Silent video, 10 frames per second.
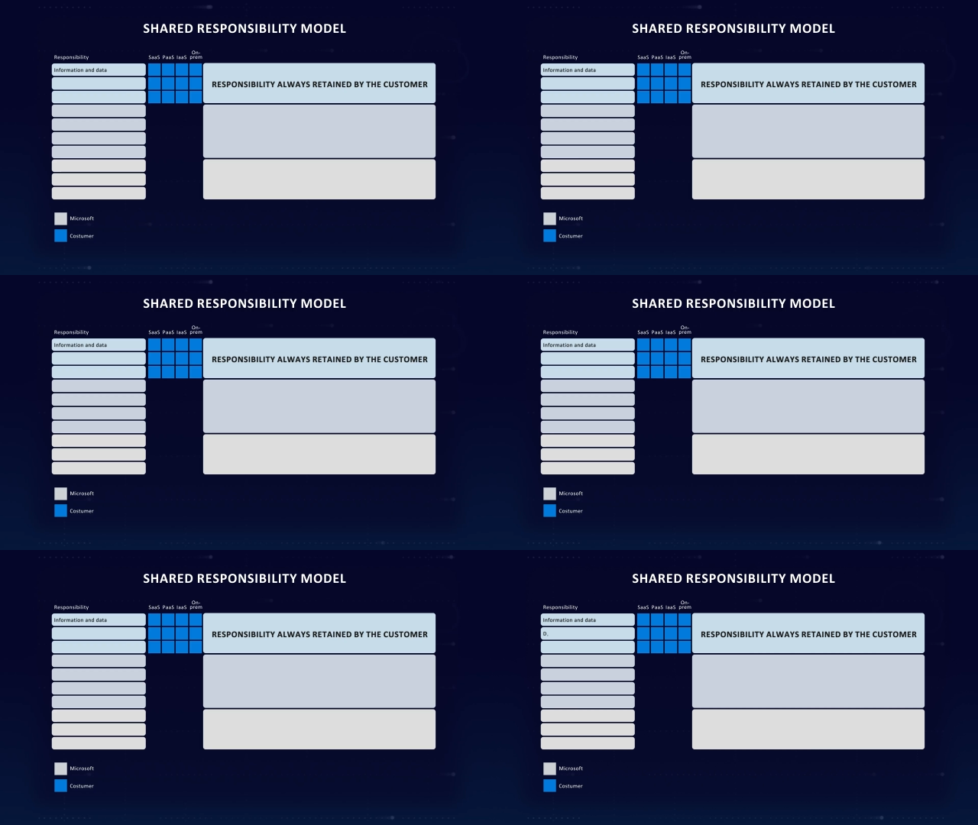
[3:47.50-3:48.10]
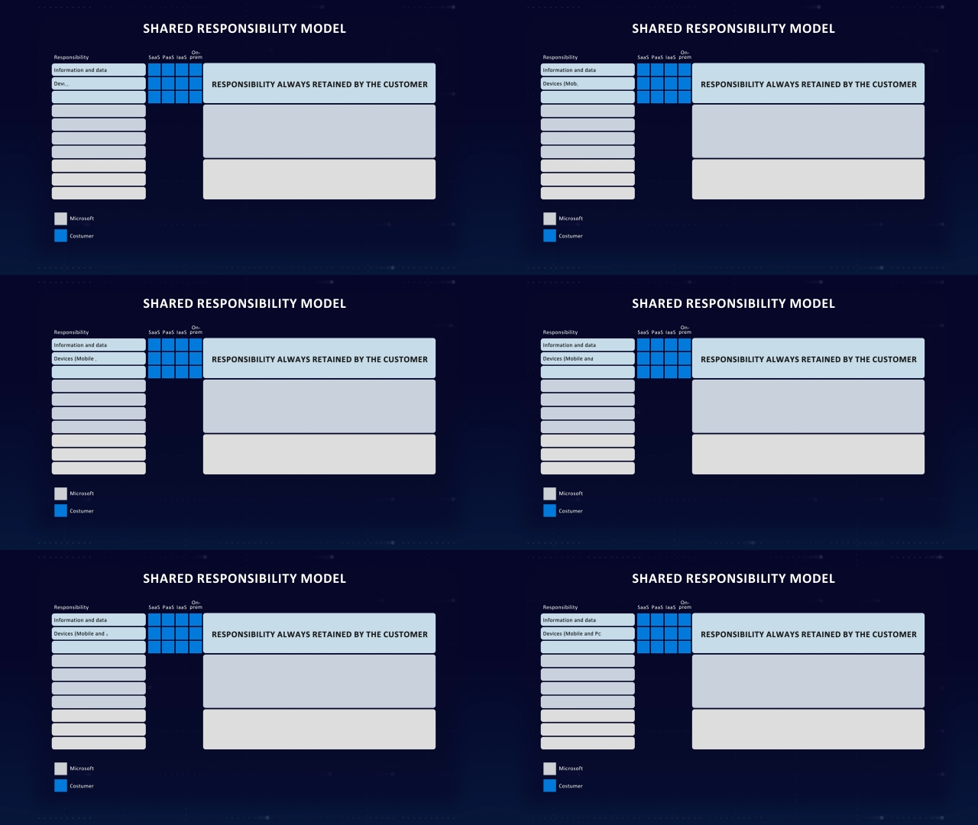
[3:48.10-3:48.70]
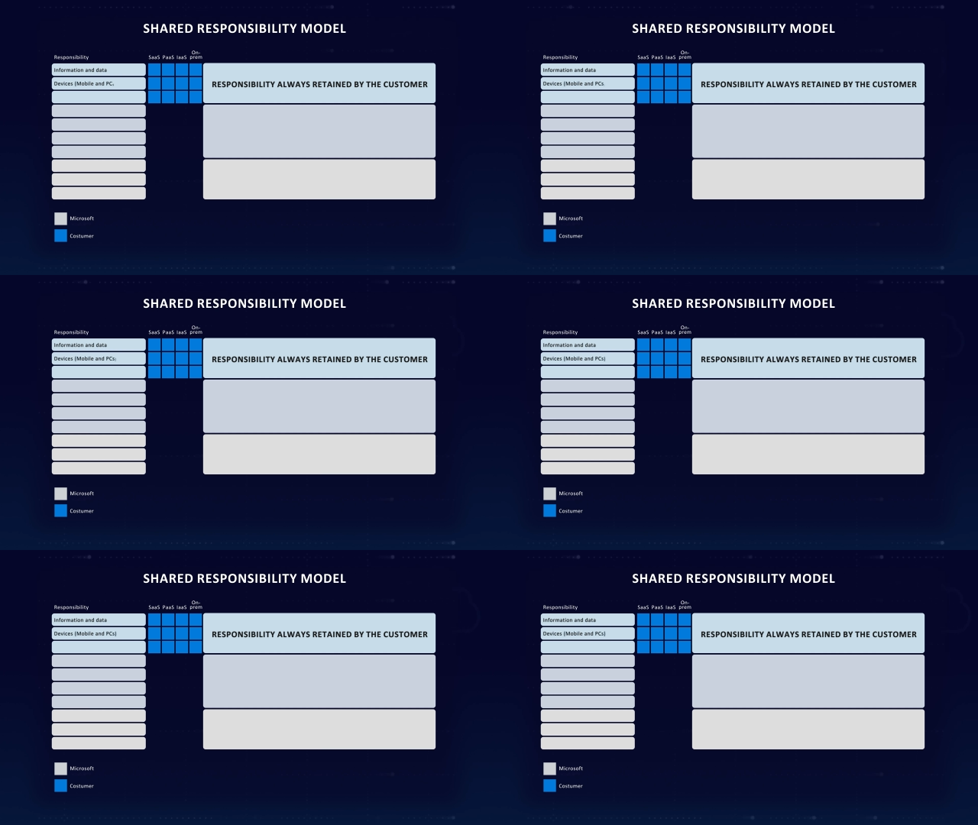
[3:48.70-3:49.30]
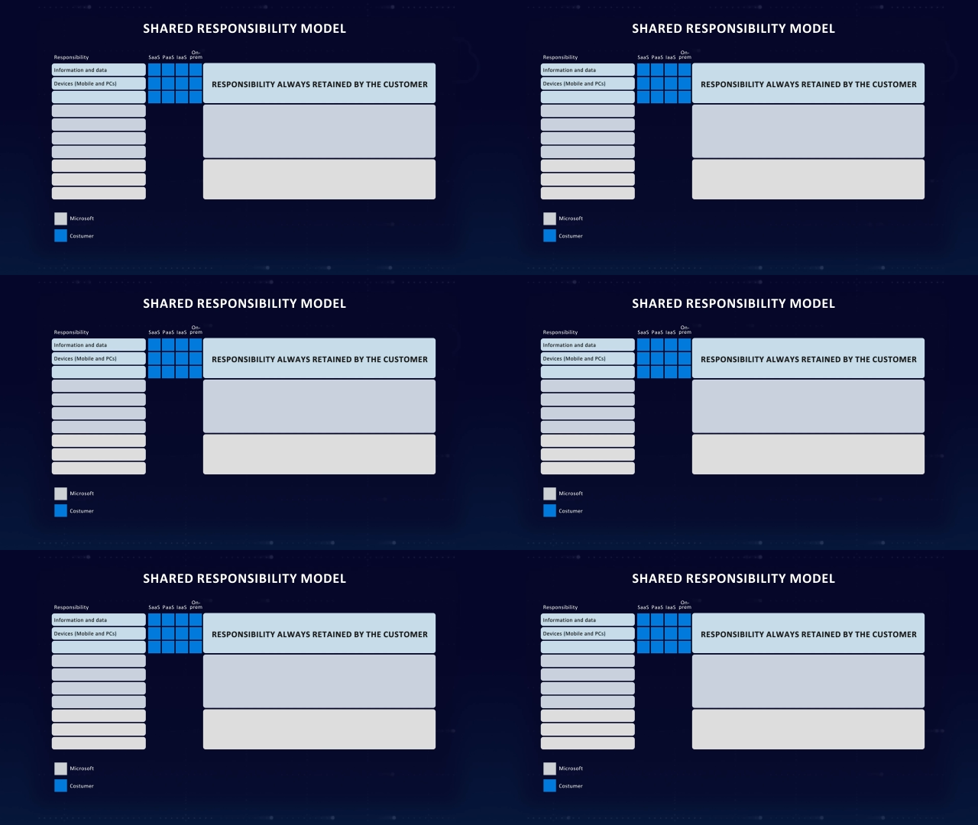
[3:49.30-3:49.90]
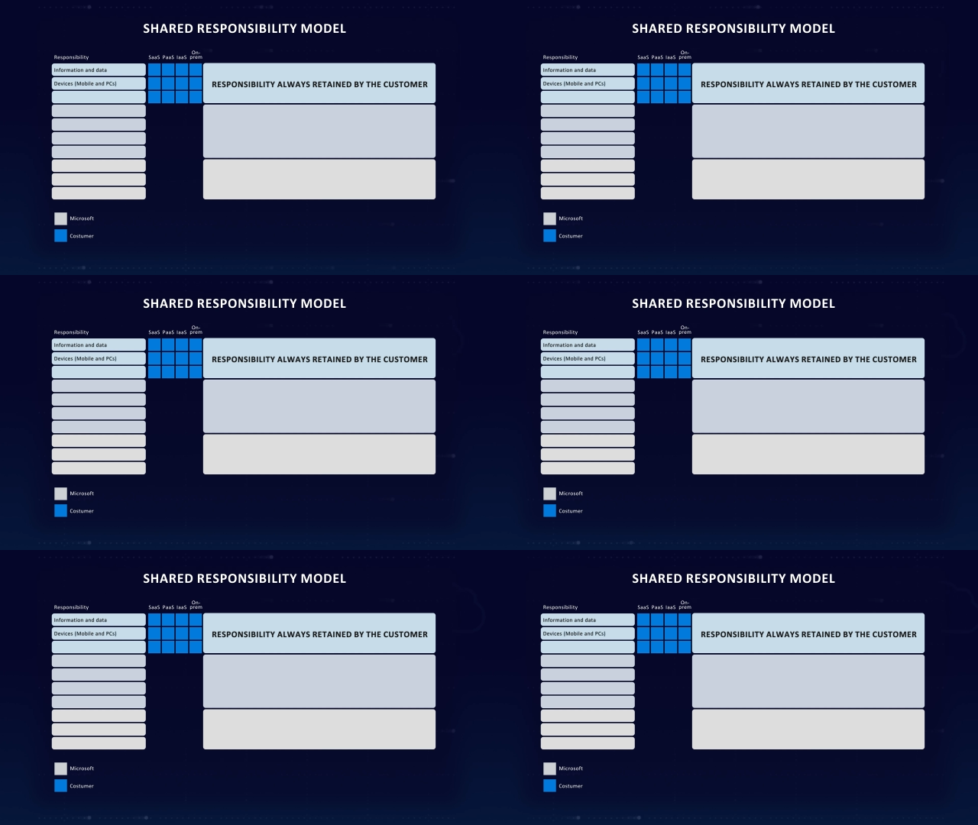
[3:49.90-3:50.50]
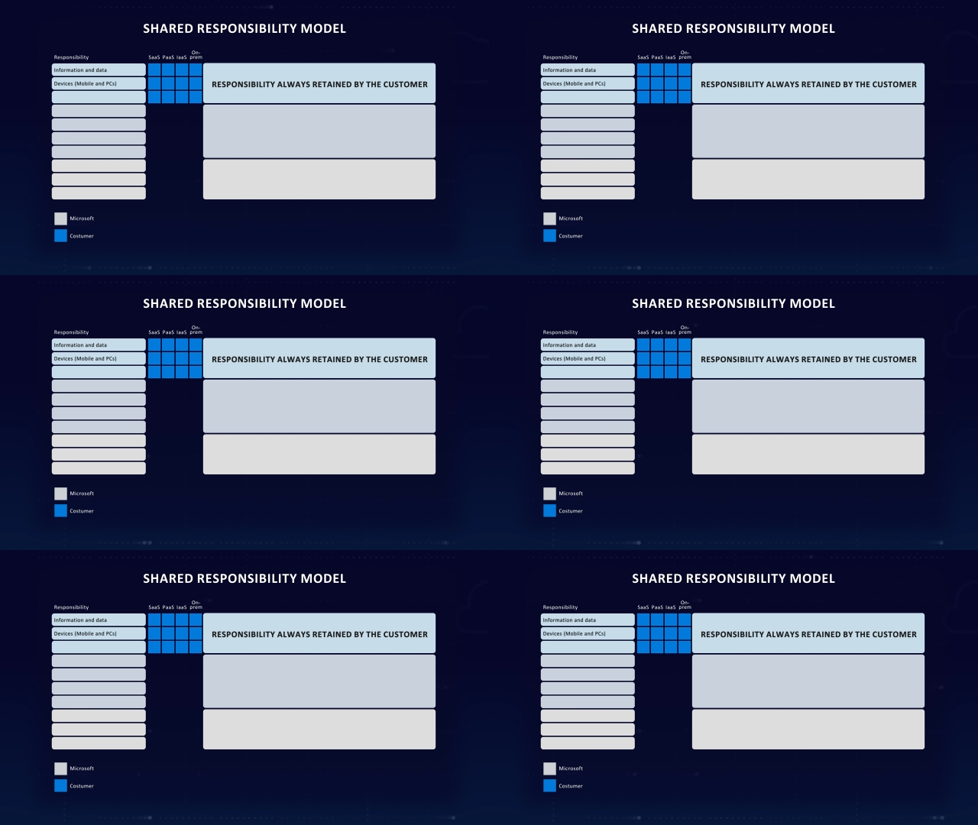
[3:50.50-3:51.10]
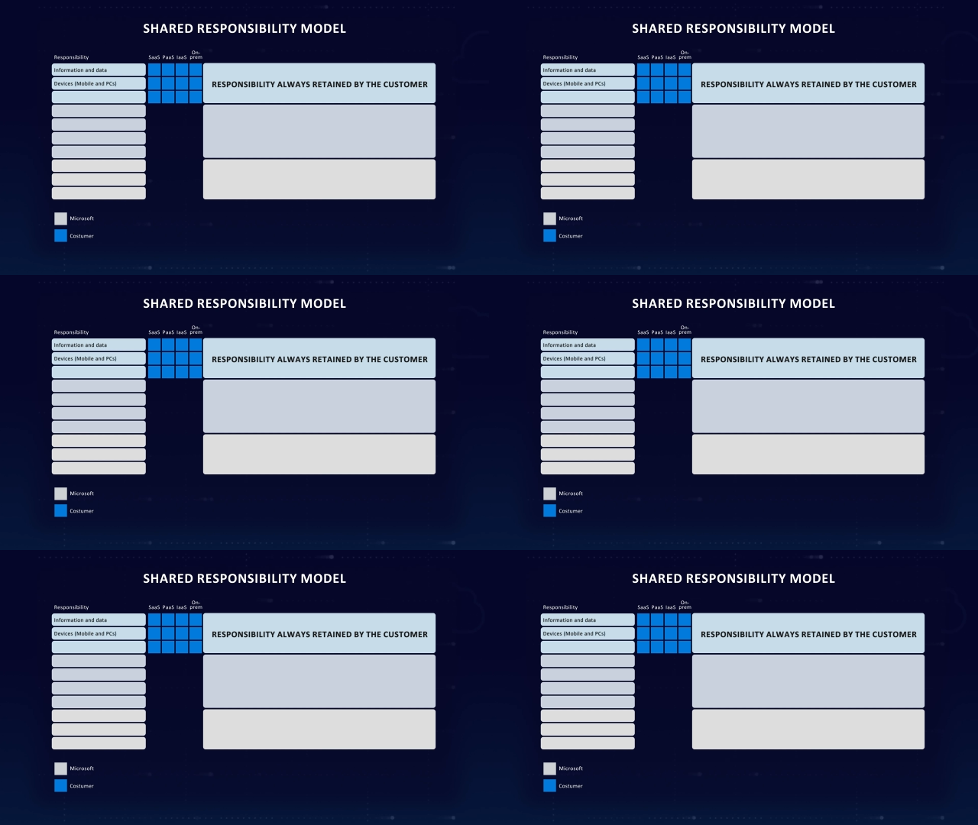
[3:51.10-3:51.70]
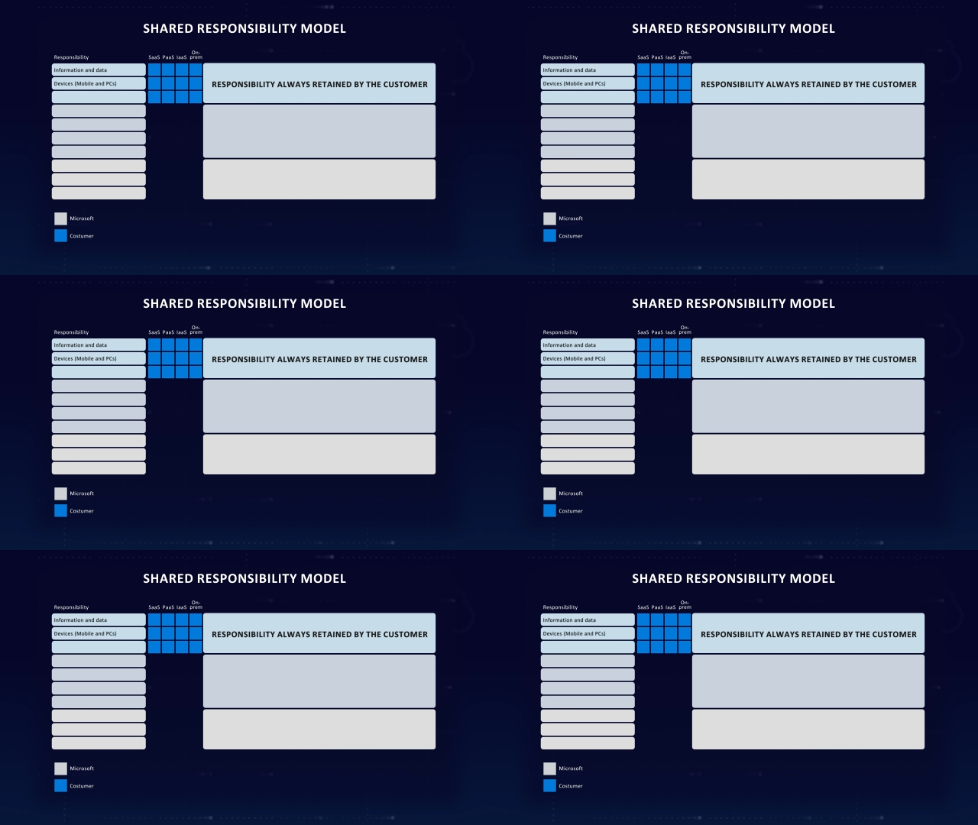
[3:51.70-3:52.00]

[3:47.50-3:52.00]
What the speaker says: Nobody's mouth can be seen.